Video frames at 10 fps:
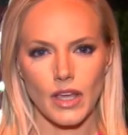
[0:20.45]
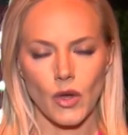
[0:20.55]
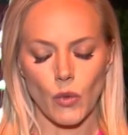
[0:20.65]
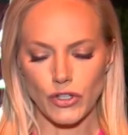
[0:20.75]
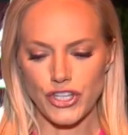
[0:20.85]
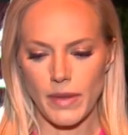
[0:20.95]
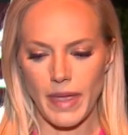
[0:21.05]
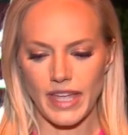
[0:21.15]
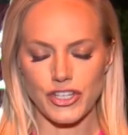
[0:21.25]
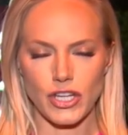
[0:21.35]
Well, Jim,
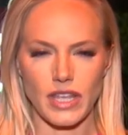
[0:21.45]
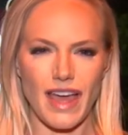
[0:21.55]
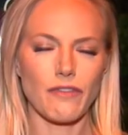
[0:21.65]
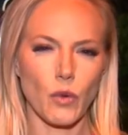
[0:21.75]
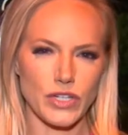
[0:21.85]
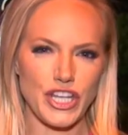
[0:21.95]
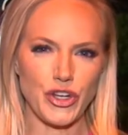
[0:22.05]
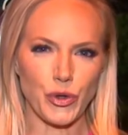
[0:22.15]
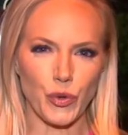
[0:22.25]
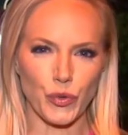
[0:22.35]
Angie, that
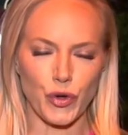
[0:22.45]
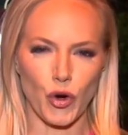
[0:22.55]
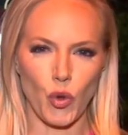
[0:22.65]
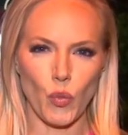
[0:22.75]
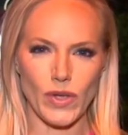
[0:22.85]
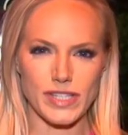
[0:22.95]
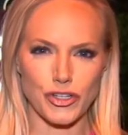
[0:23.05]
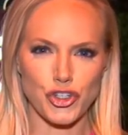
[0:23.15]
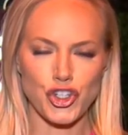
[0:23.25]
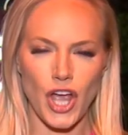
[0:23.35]
14-year-old girl was
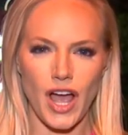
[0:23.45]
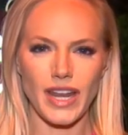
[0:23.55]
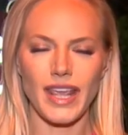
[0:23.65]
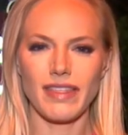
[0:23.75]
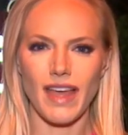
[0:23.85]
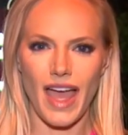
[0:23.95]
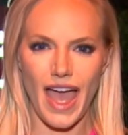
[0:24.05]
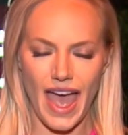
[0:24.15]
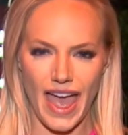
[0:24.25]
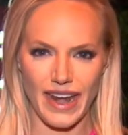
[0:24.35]
shot in the
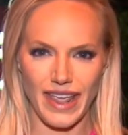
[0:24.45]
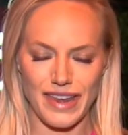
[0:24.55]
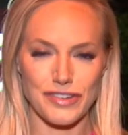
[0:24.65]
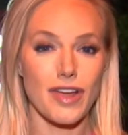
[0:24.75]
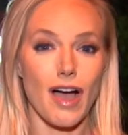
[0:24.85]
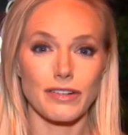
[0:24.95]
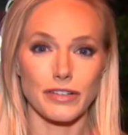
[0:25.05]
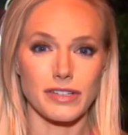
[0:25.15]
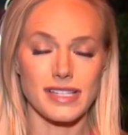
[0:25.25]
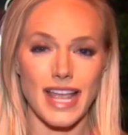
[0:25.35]
head, and
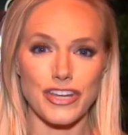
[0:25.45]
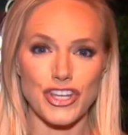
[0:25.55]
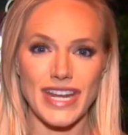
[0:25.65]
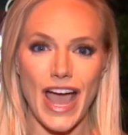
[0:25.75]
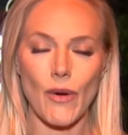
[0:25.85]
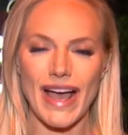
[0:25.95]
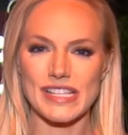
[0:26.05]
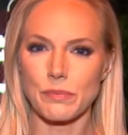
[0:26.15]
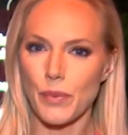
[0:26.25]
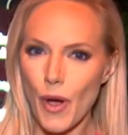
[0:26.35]
doctors say she now
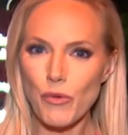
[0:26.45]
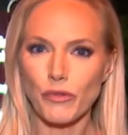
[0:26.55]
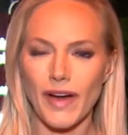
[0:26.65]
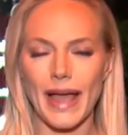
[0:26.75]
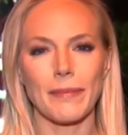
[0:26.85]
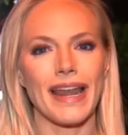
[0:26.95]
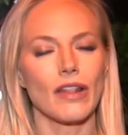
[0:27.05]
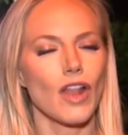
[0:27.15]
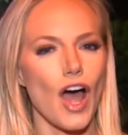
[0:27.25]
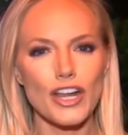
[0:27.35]
has bone
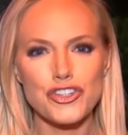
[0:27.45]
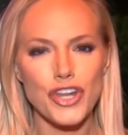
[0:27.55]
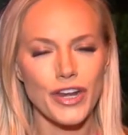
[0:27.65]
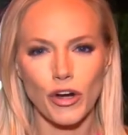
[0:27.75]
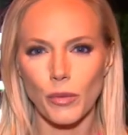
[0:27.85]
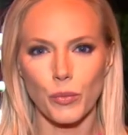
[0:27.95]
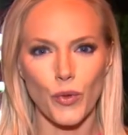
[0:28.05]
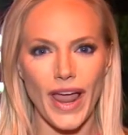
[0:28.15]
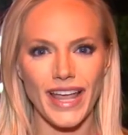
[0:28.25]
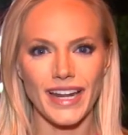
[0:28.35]
fragment lodged in her
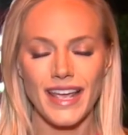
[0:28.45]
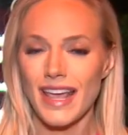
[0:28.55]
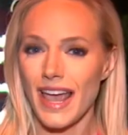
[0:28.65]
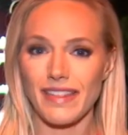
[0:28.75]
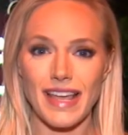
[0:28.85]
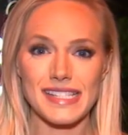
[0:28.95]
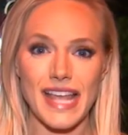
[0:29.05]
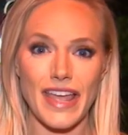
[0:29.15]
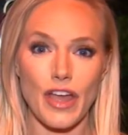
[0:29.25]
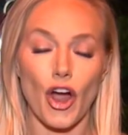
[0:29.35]
brain, and they
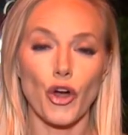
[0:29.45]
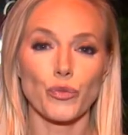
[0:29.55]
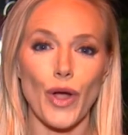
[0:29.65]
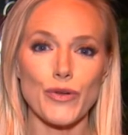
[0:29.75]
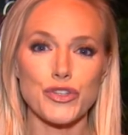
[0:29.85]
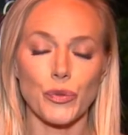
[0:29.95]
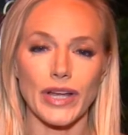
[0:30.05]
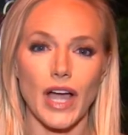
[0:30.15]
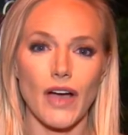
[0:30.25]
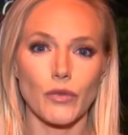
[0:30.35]
say her road to
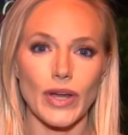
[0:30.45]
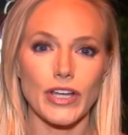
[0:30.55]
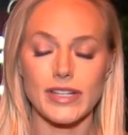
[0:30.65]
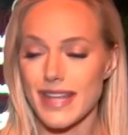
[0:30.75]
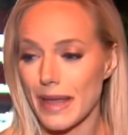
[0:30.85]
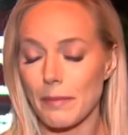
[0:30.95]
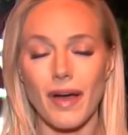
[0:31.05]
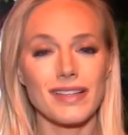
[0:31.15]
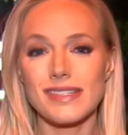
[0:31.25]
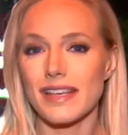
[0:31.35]
recovery could take
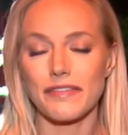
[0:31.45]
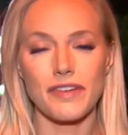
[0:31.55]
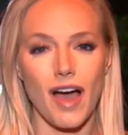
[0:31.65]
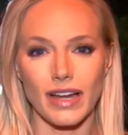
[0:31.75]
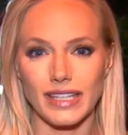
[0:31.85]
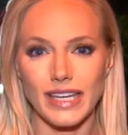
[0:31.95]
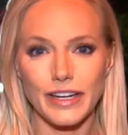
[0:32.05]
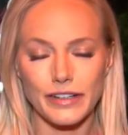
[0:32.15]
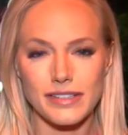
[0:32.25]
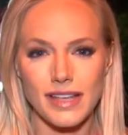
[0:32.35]
months, if not
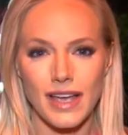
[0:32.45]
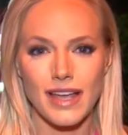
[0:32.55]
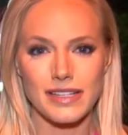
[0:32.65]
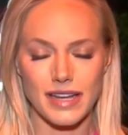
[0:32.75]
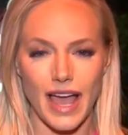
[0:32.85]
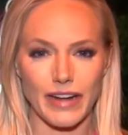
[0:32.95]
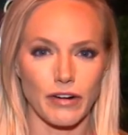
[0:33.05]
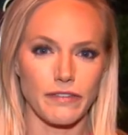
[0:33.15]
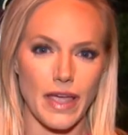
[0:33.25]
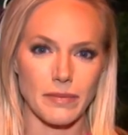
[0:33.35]
years. Tonight,
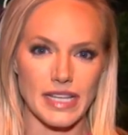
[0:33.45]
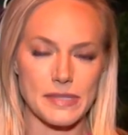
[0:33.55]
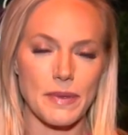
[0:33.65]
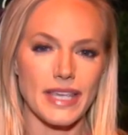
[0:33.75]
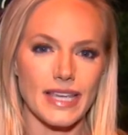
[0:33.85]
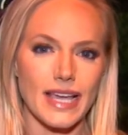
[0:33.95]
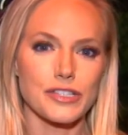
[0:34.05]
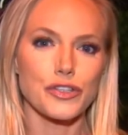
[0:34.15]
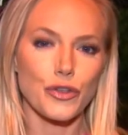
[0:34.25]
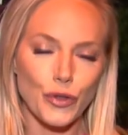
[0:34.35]
her family speaking
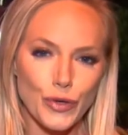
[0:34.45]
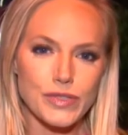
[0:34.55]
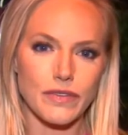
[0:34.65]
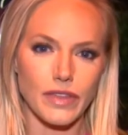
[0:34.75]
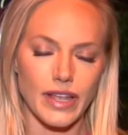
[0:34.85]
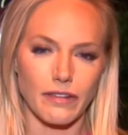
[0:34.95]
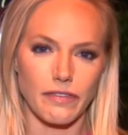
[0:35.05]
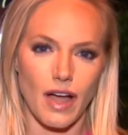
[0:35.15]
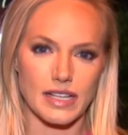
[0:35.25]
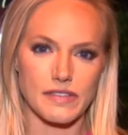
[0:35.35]
exclusively to
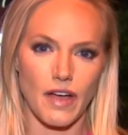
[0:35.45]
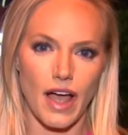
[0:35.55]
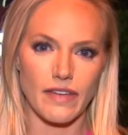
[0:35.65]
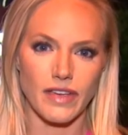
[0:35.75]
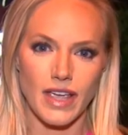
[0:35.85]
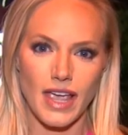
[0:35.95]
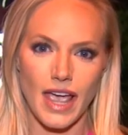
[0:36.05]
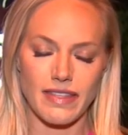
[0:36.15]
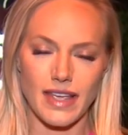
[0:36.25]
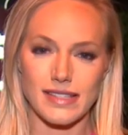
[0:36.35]
Fox 5,
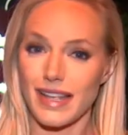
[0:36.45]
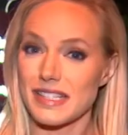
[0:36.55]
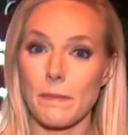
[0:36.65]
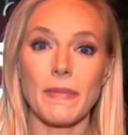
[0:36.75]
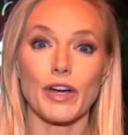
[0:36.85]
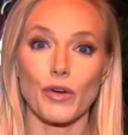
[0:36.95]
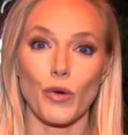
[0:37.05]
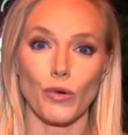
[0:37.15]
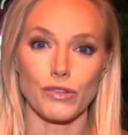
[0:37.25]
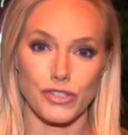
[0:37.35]
and they say it's a
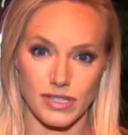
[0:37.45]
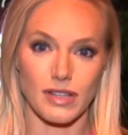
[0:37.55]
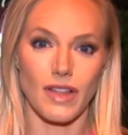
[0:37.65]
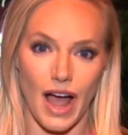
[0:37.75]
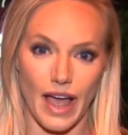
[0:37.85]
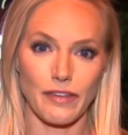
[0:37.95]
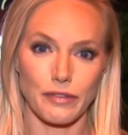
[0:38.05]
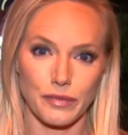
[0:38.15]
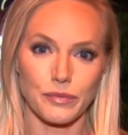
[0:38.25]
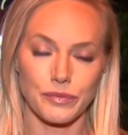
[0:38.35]
miracle she's alive.